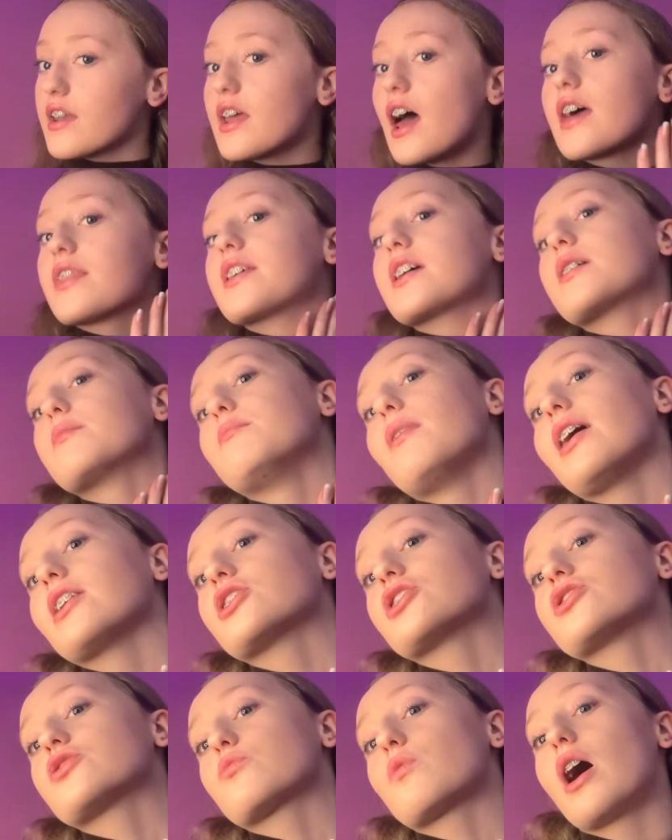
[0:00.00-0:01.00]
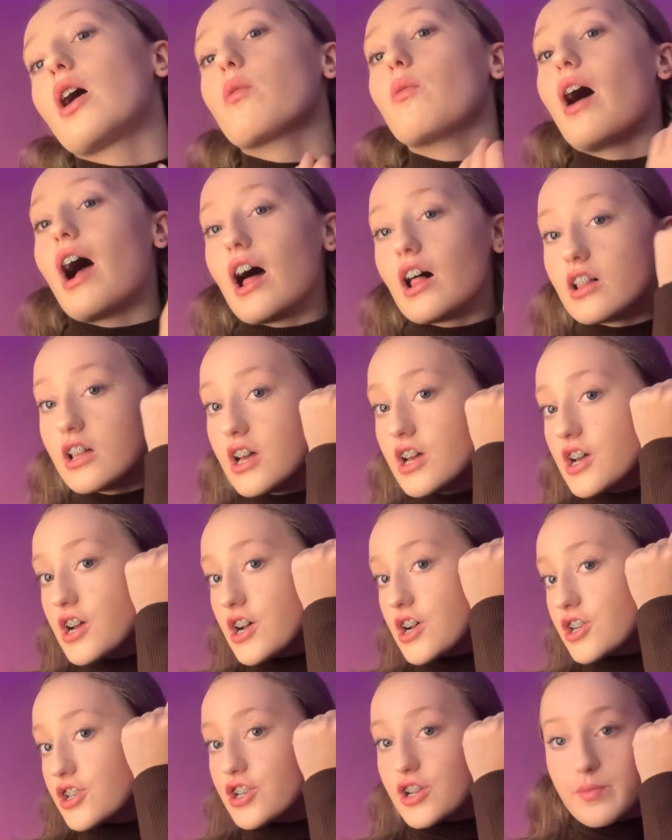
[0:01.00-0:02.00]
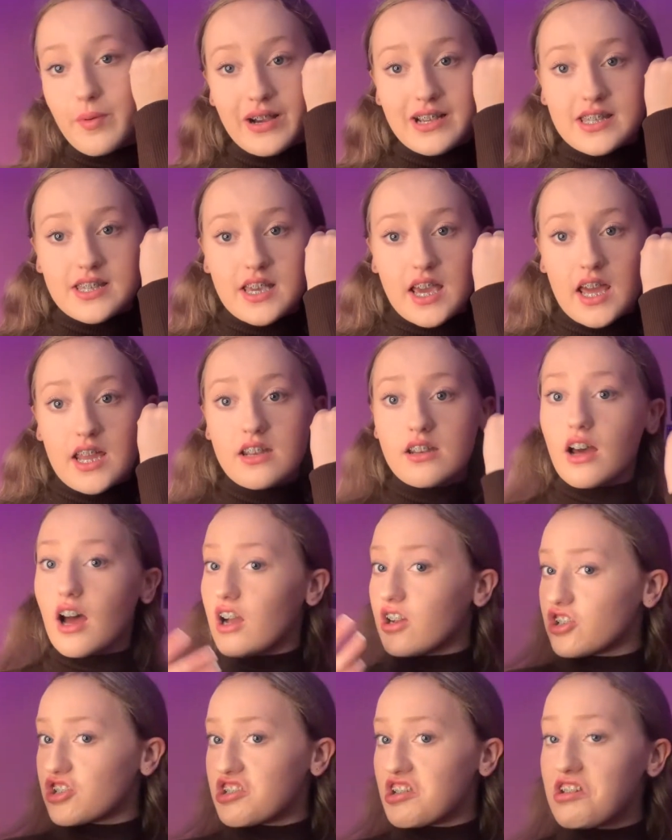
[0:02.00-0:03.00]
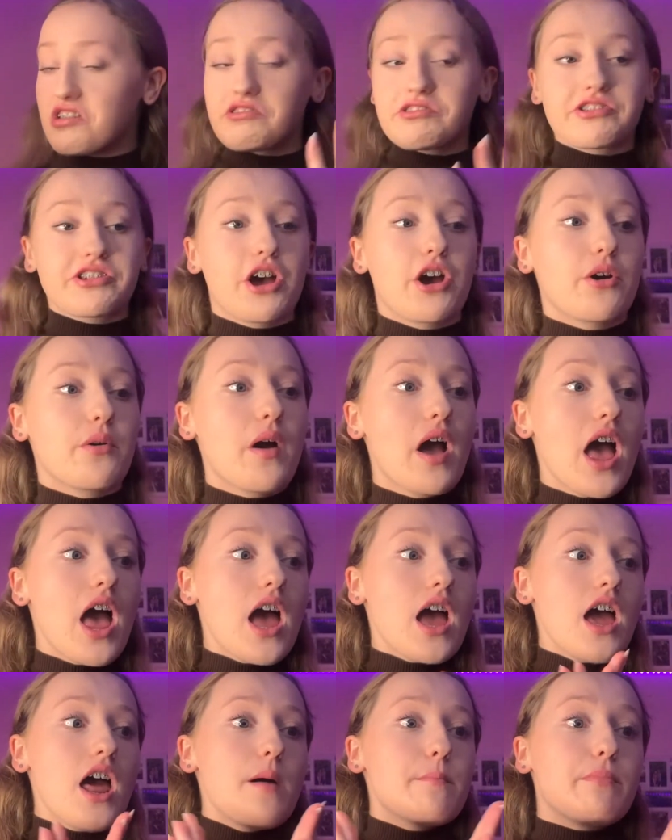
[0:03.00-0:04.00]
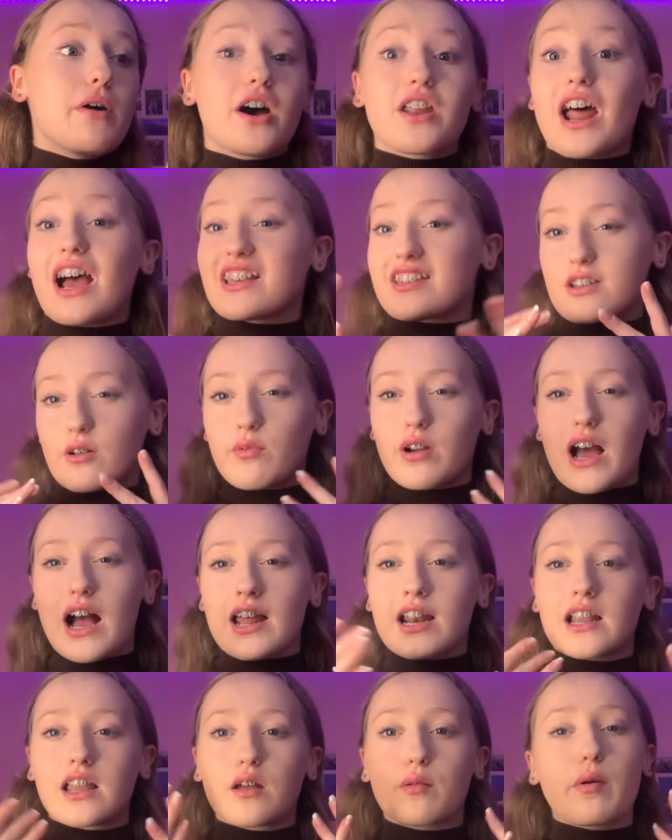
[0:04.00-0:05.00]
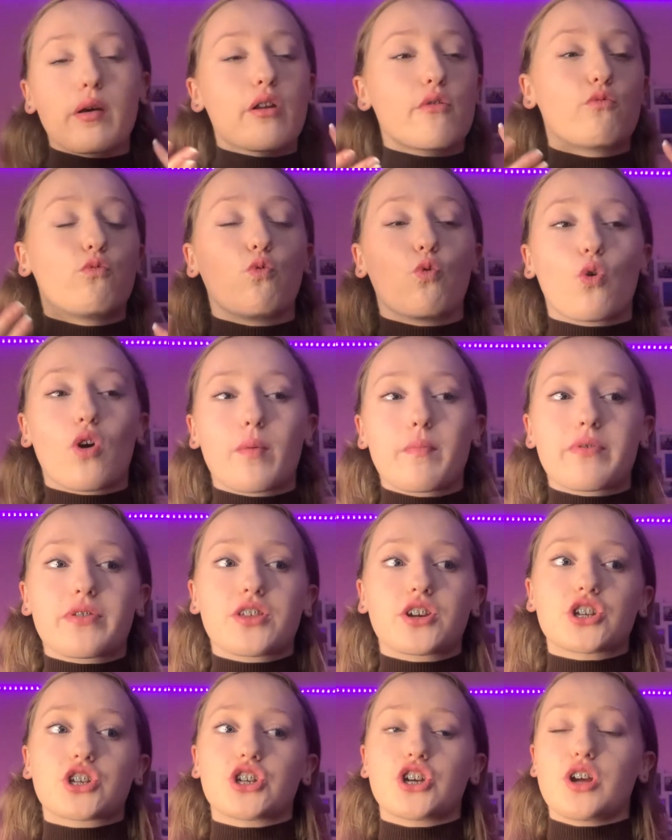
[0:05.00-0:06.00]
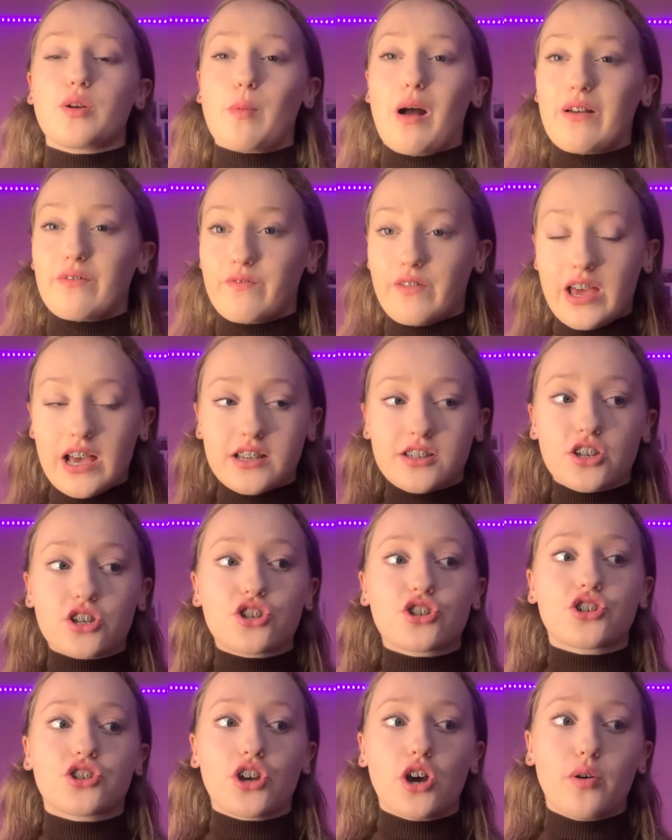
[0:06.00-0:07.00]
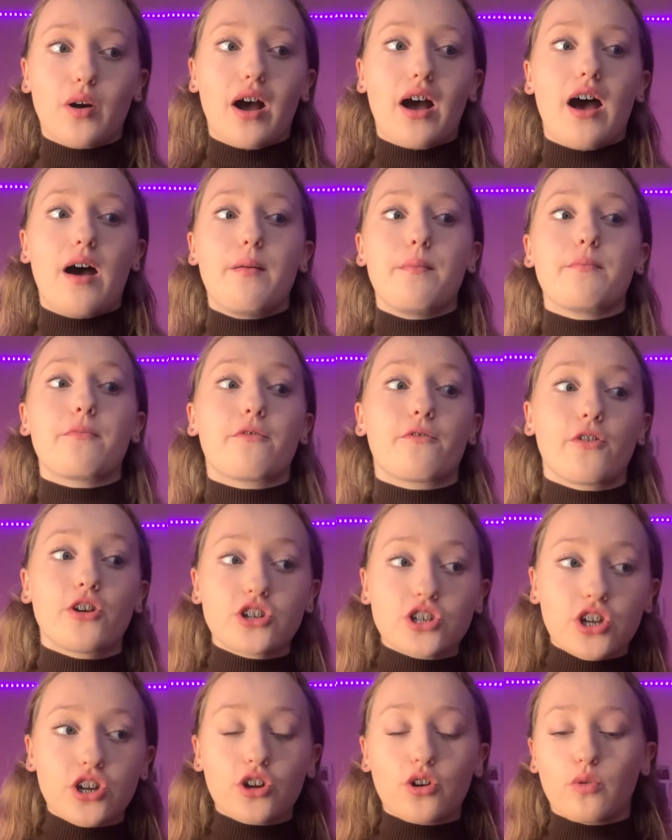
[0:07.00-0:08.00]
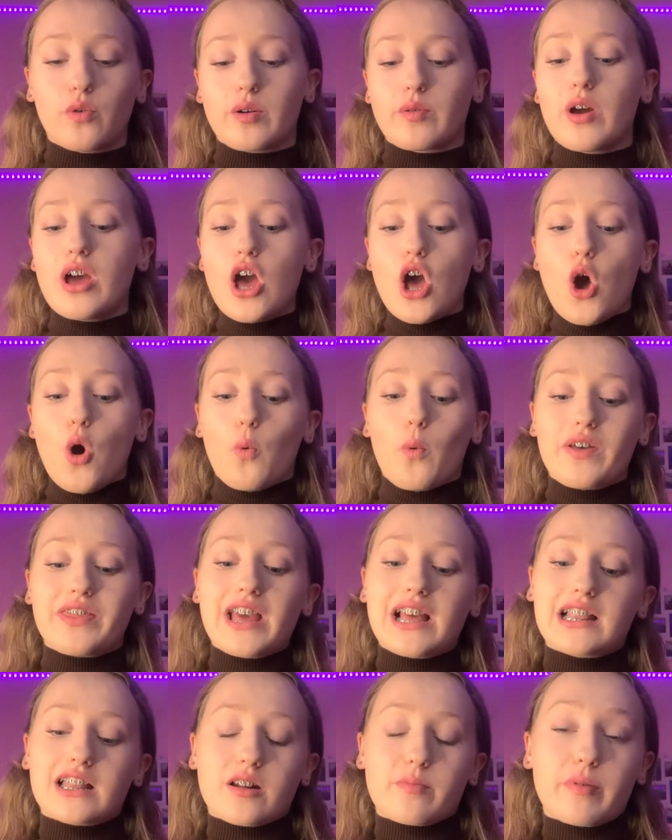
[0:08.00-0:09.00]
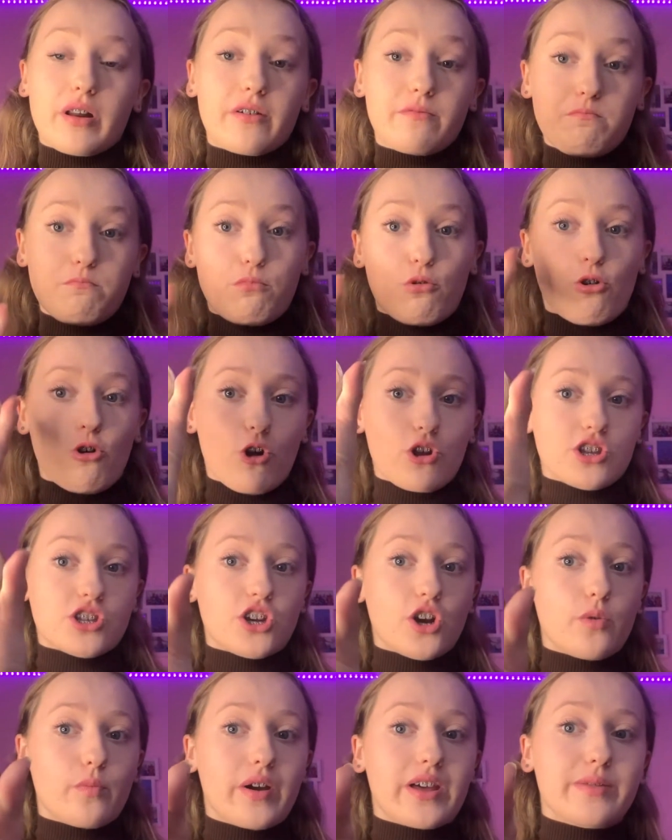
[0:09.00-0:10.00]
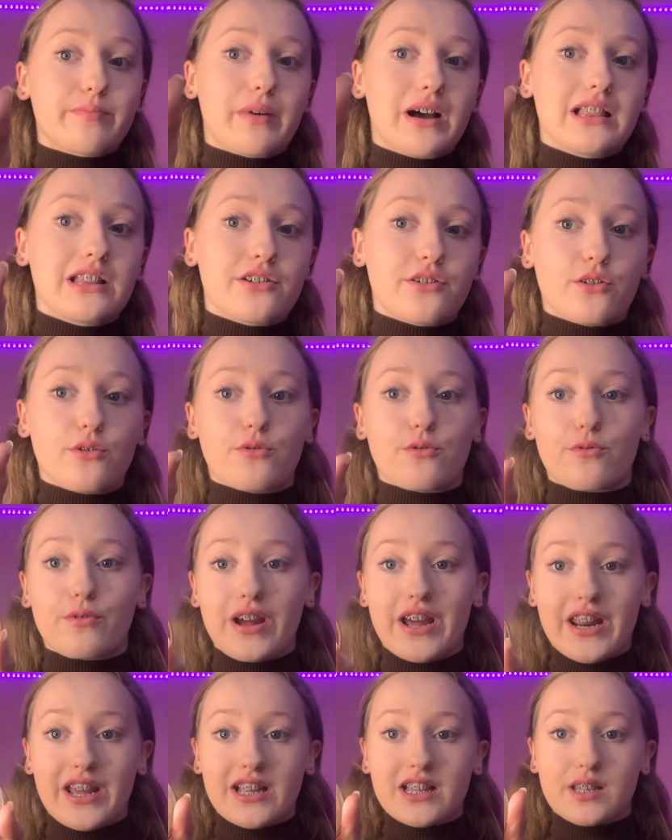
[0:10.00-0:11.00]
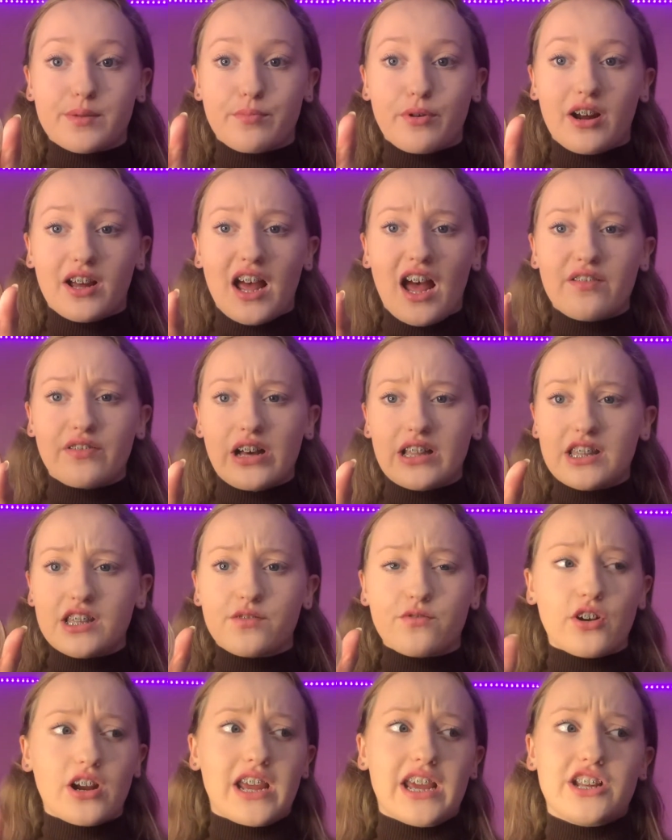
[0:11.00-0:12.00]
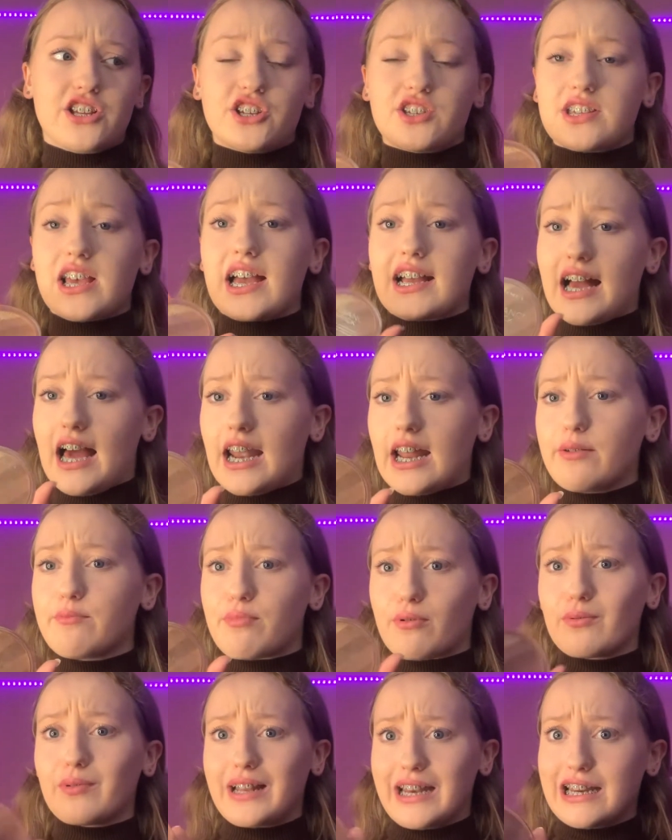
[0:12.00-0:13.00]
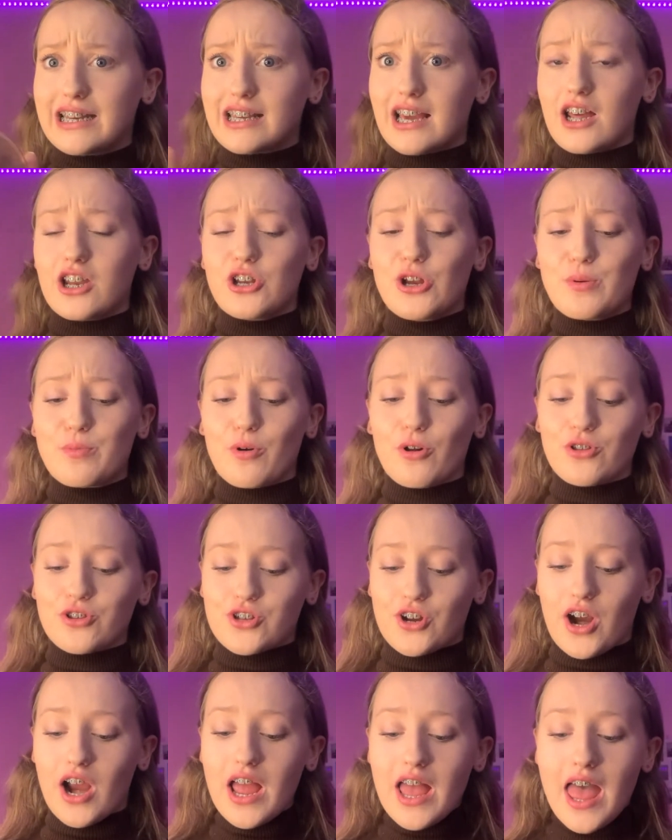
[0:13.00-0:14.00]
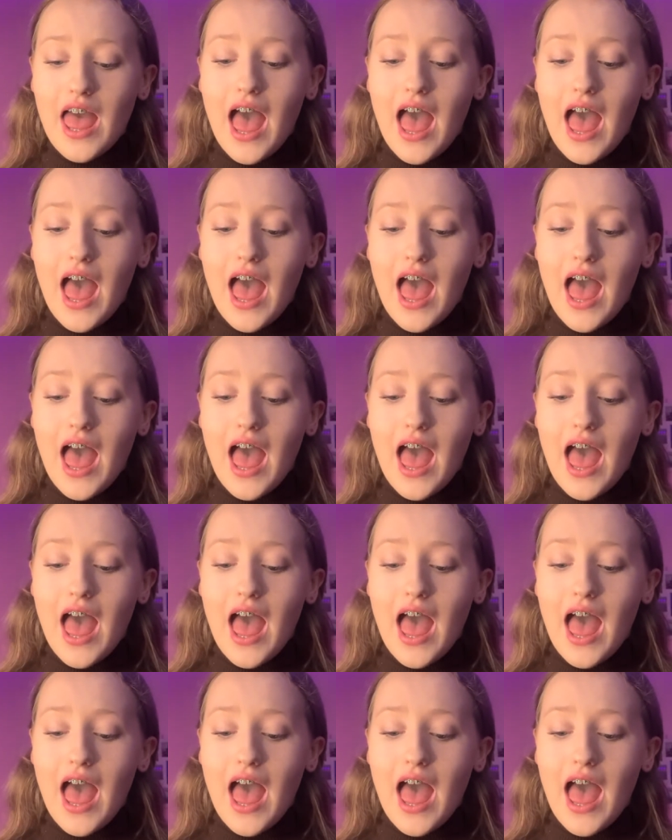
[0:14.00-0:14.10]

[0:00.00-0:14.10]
I think it matches quite well to my skin actually, so but I still want to add a little bit of warmth to my face. So I'm first going to go in with a little bit of bronzer with my little Radiance brick. I've had this for ages. I kind of probably need to get a new bronzer.